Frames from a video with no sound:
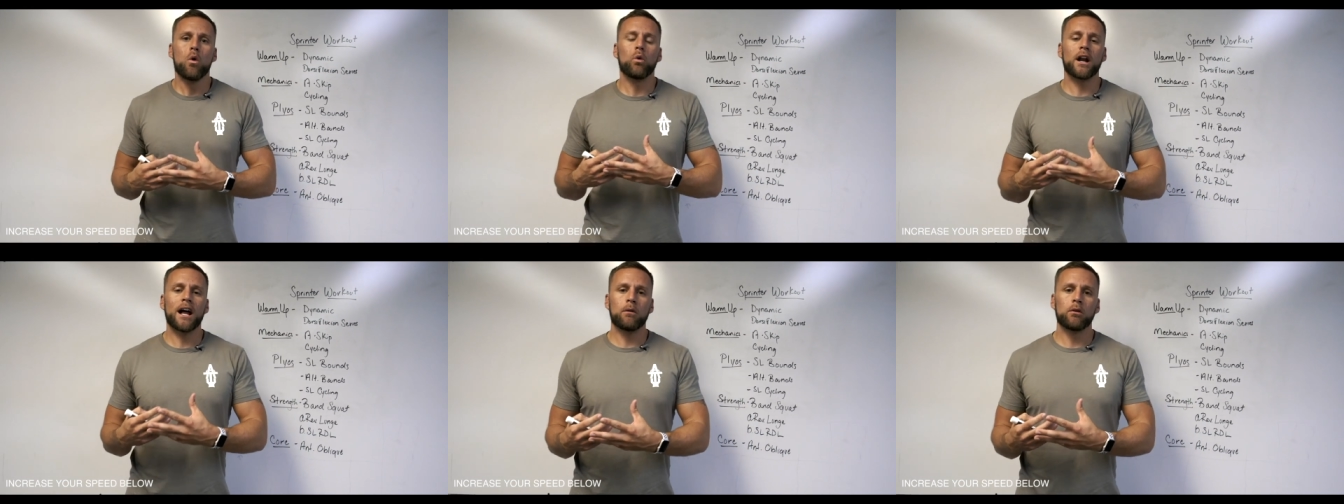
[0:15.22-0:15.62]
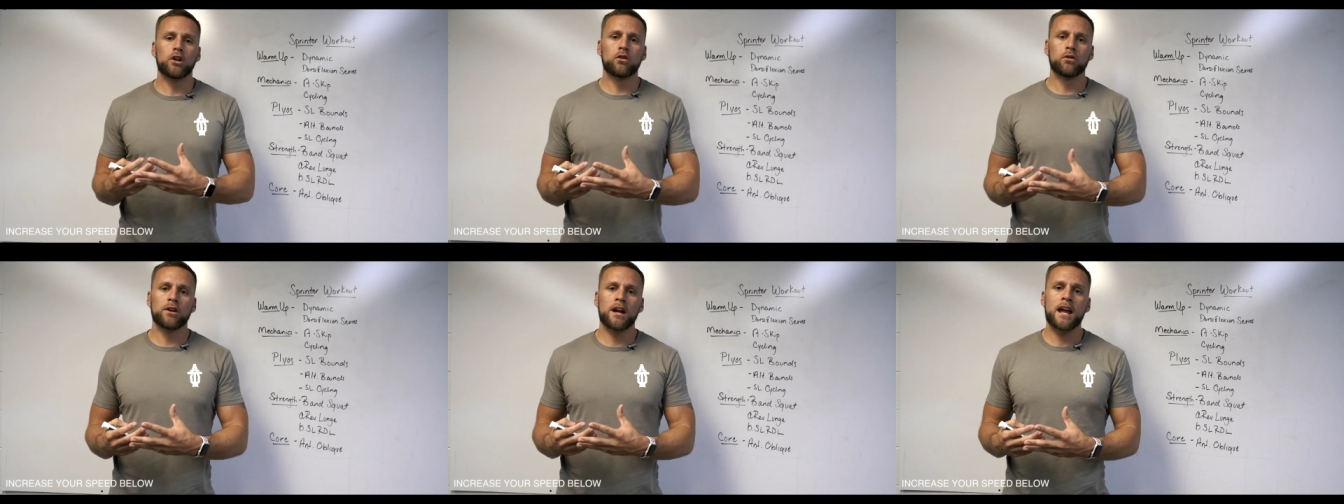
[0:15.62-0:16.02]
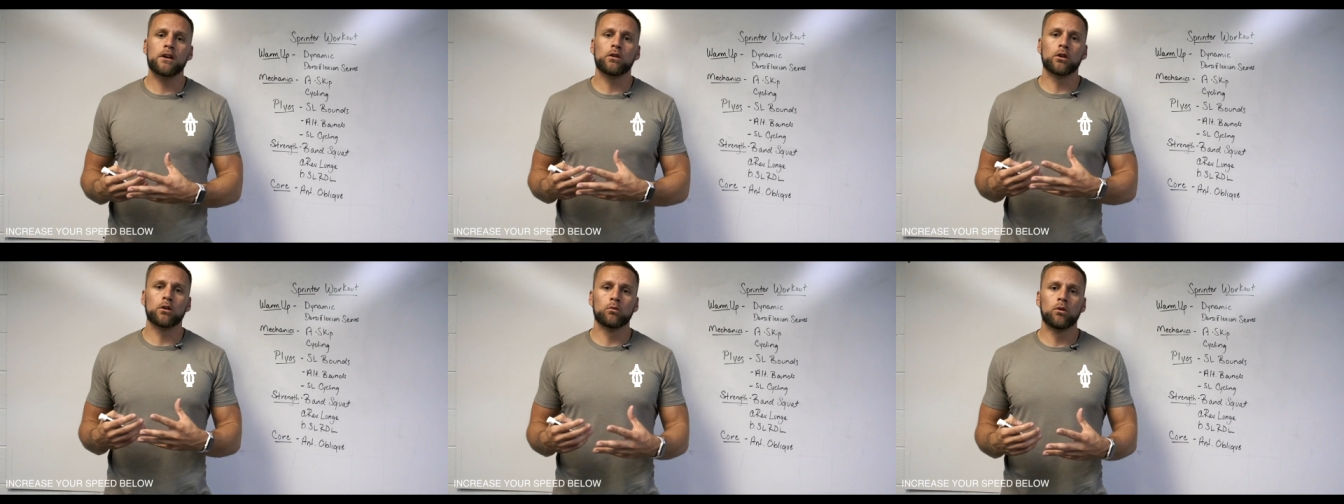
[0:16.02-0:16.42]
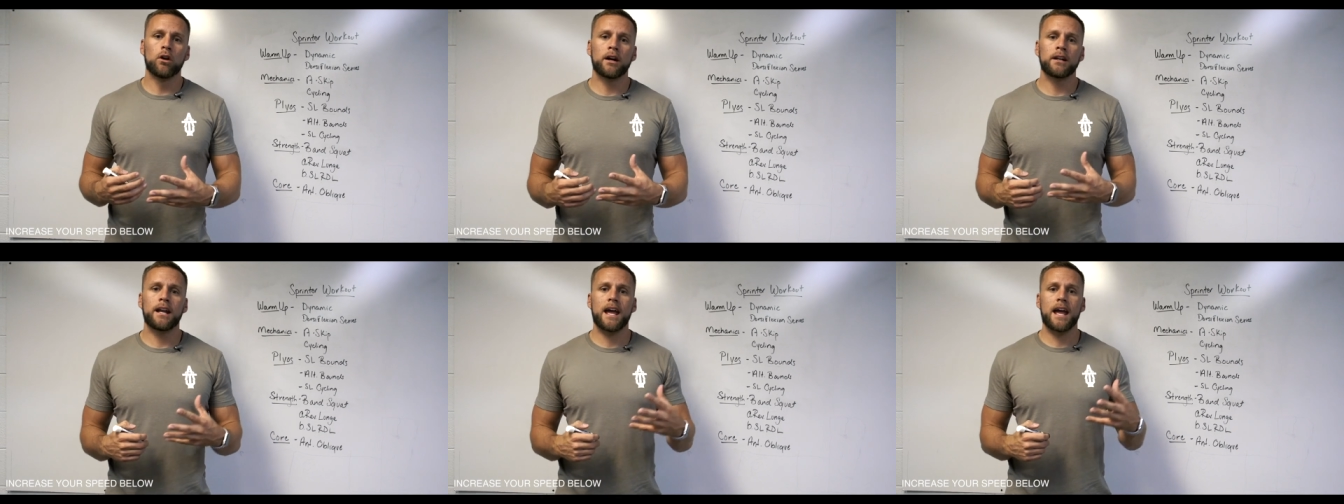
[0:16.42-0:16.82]
what I would create or
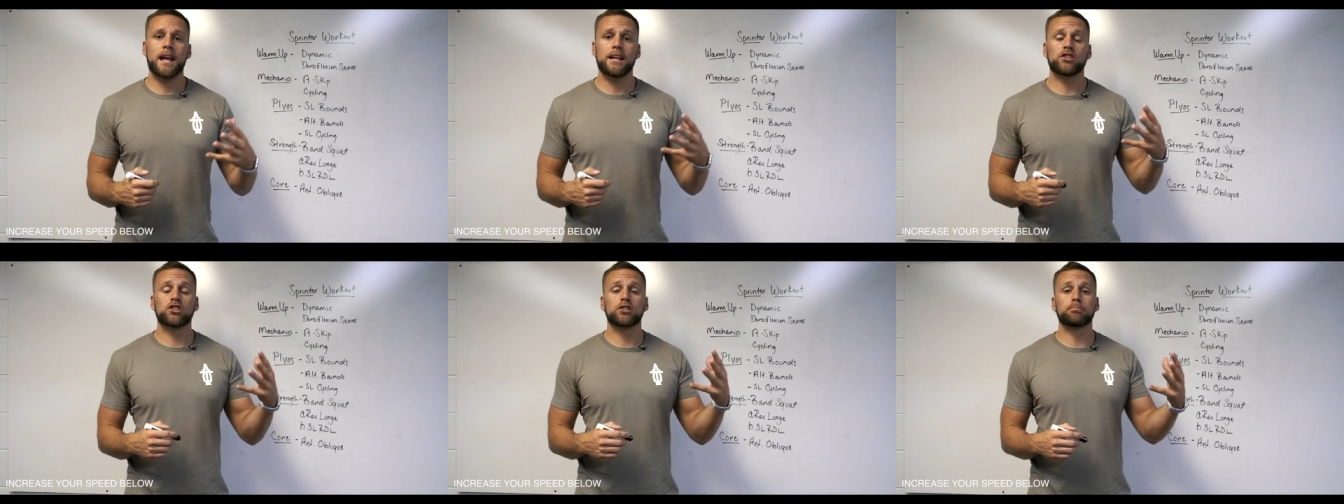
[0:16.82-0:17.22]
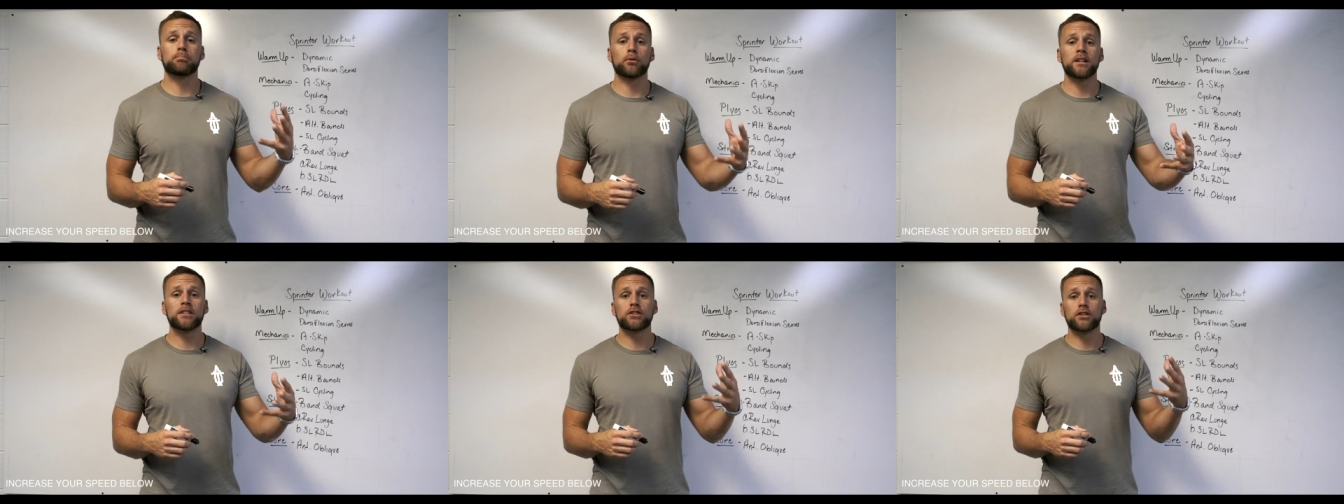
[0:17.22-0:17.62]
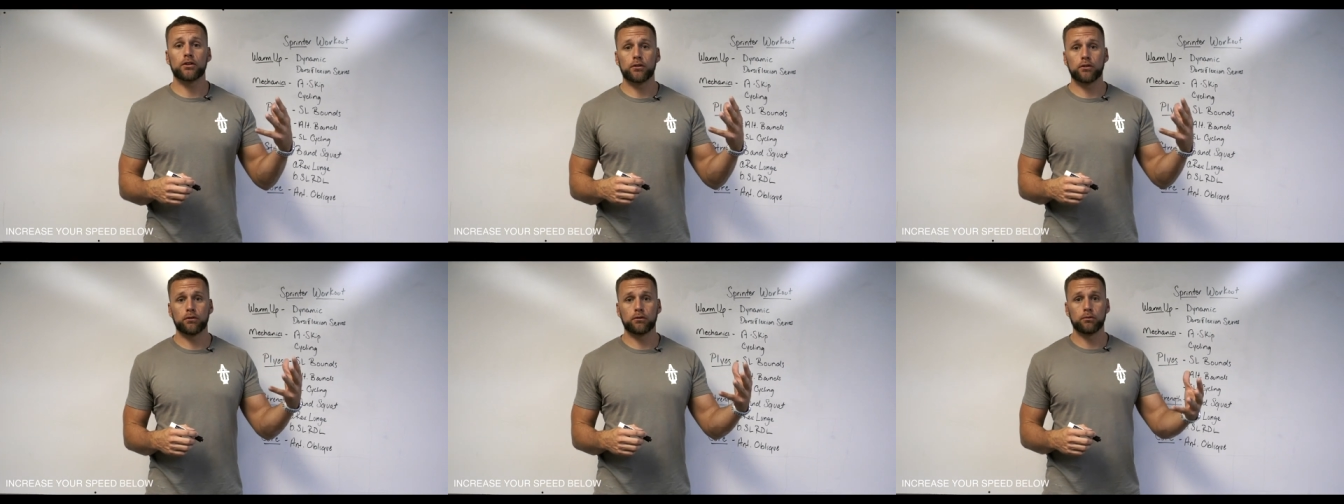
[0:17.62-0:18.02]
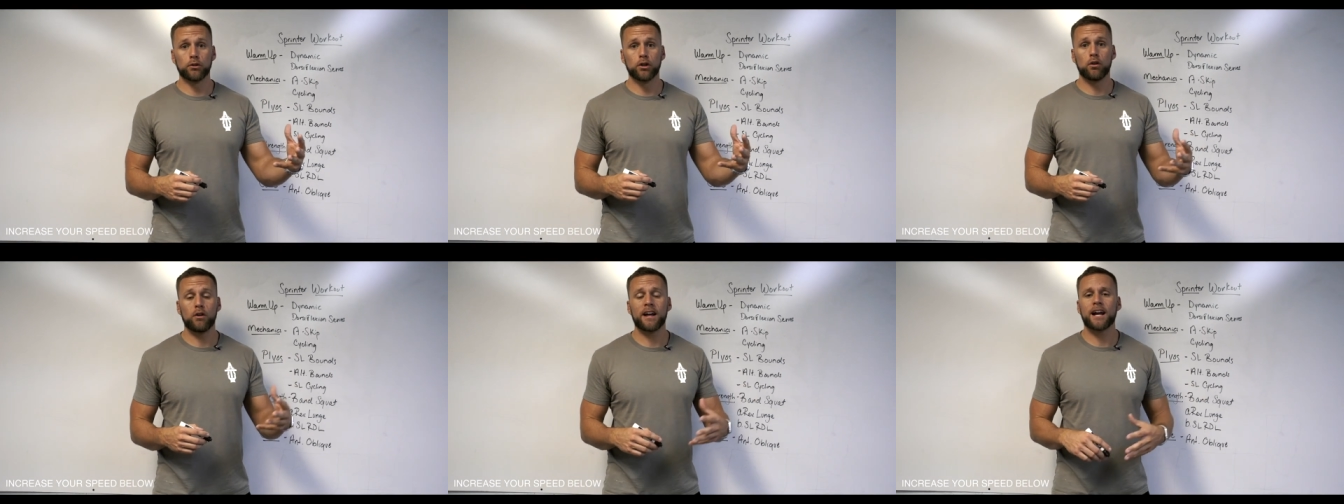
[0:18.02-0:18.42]
run a sprinter
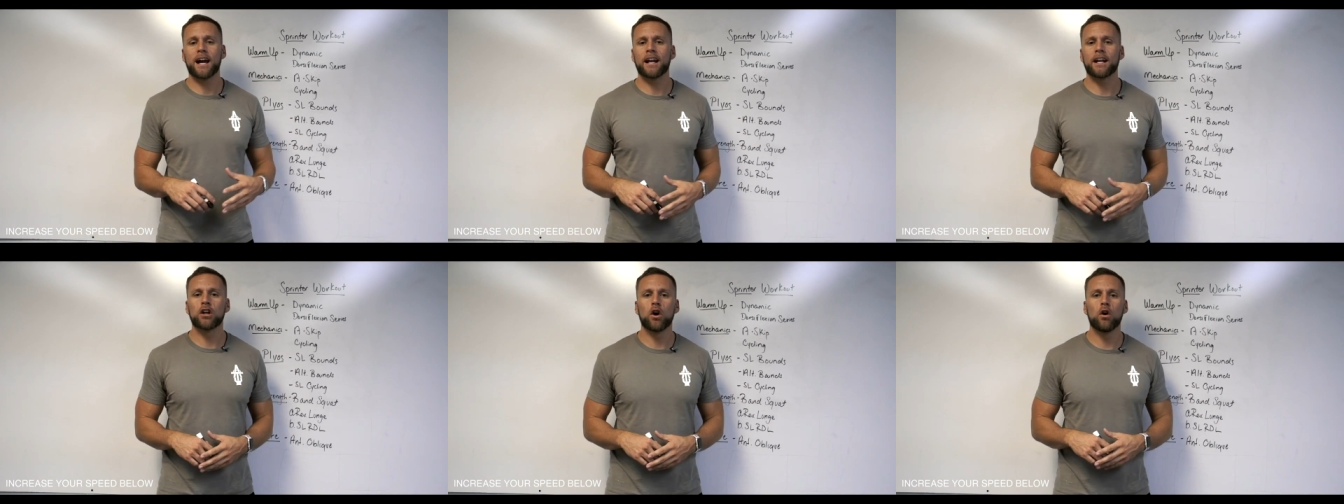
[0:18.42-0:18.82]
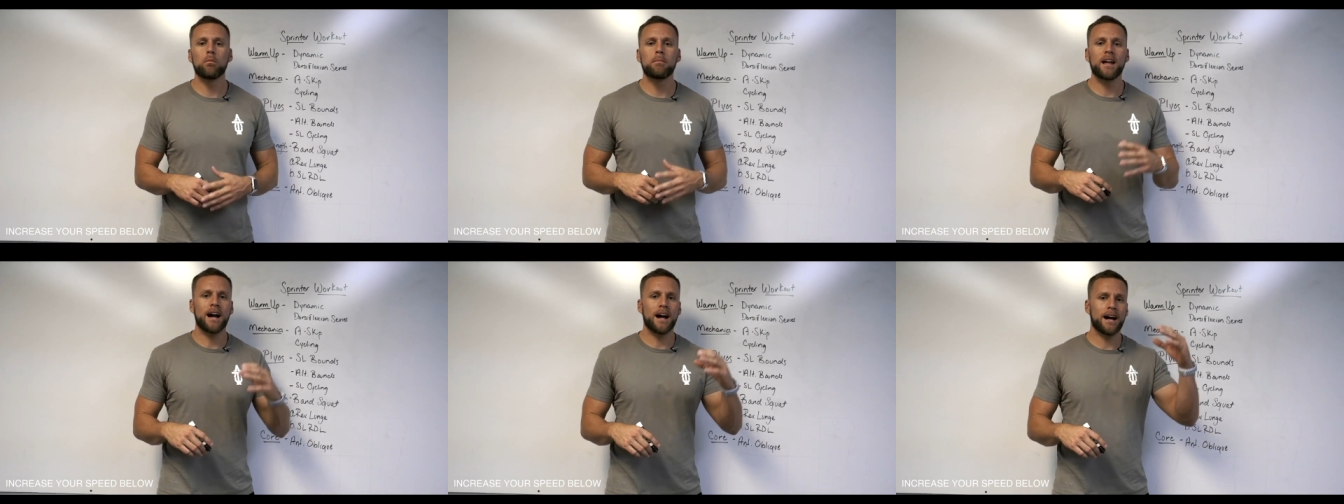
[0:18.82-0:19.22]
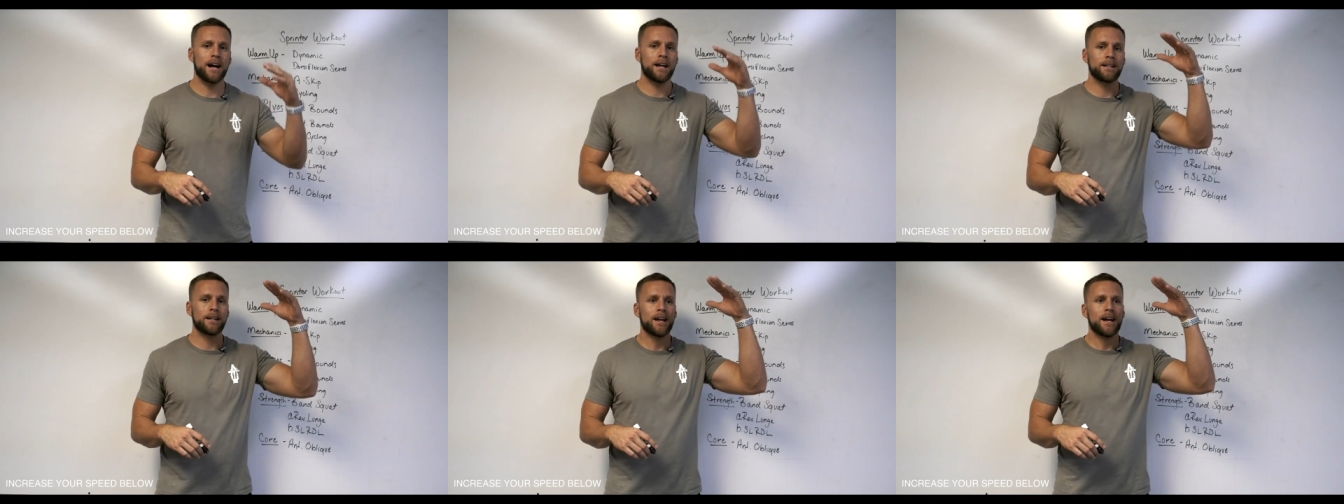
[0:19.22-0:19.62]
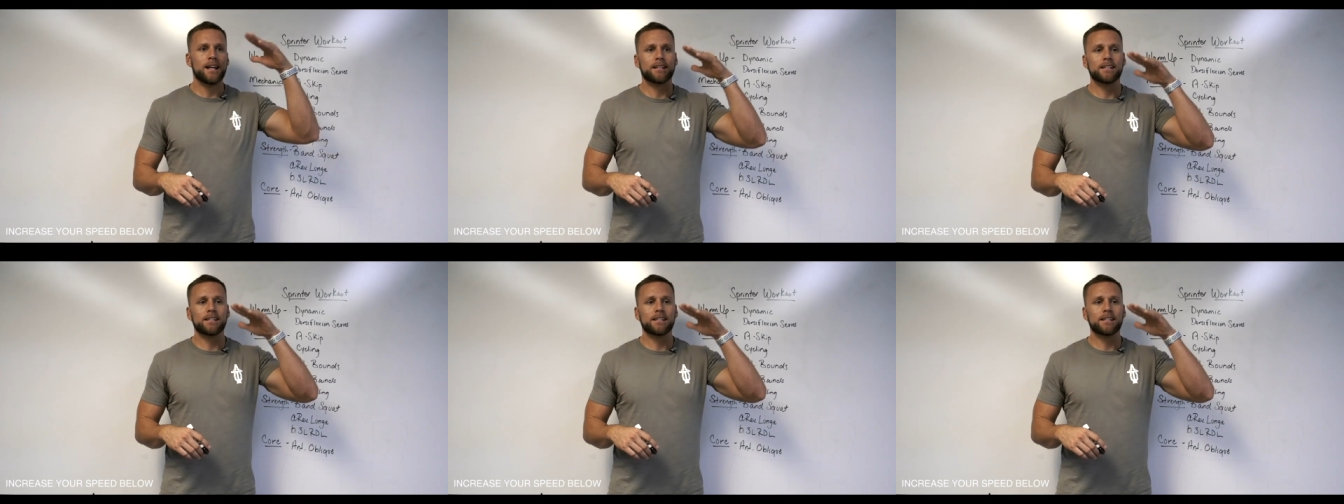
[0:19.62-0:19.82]
through and kind of go behind